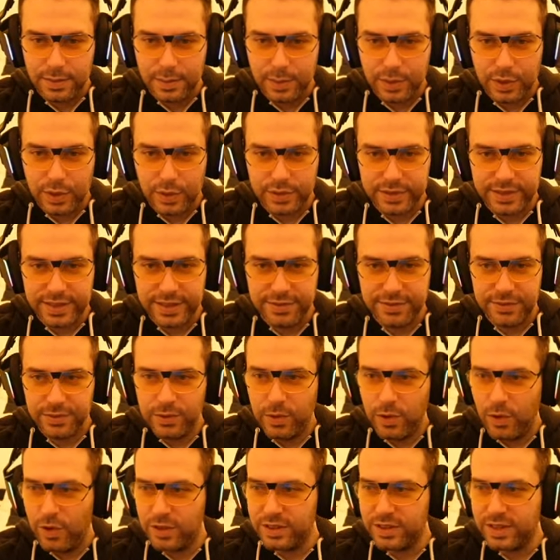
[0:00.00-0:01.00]
Because if
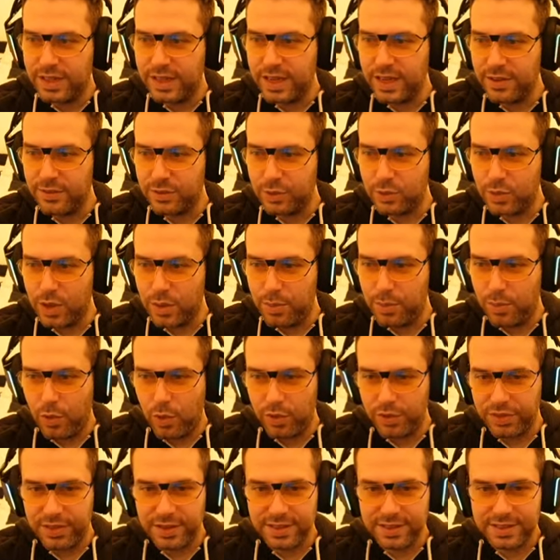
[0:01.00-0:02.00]
not, I have to
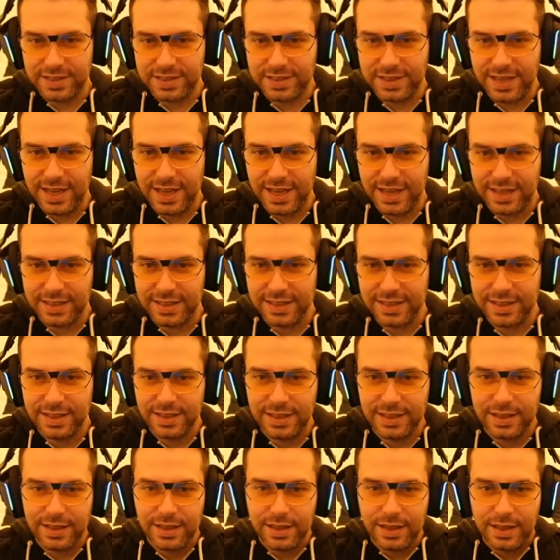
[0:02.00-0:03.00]
abort this attack.
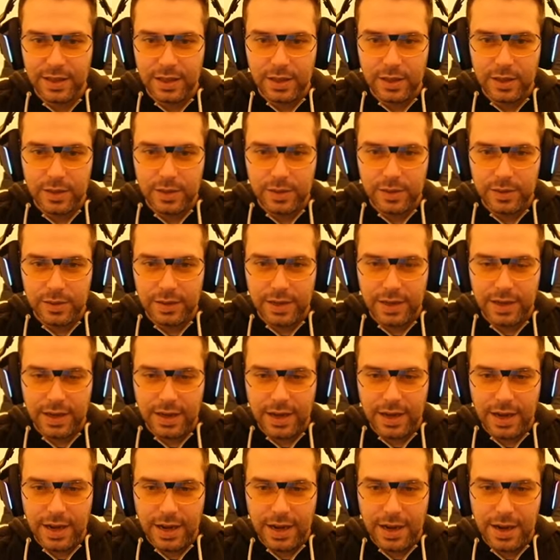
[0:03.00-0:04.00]

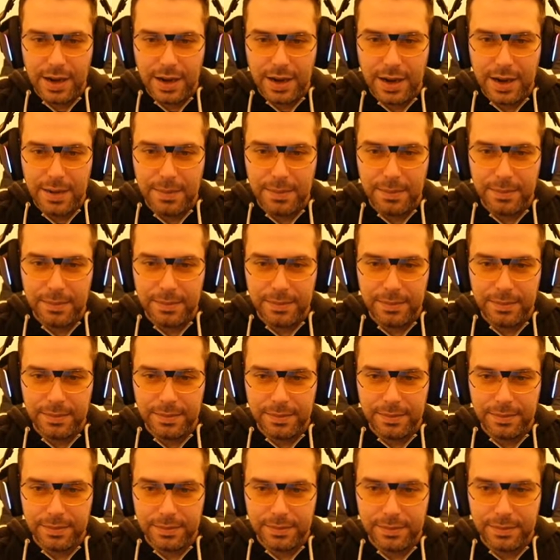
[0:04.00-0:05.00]

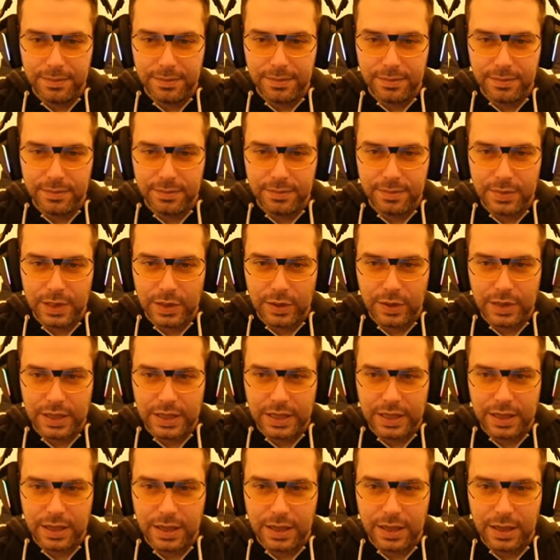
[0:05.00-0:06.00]
I'm gonna...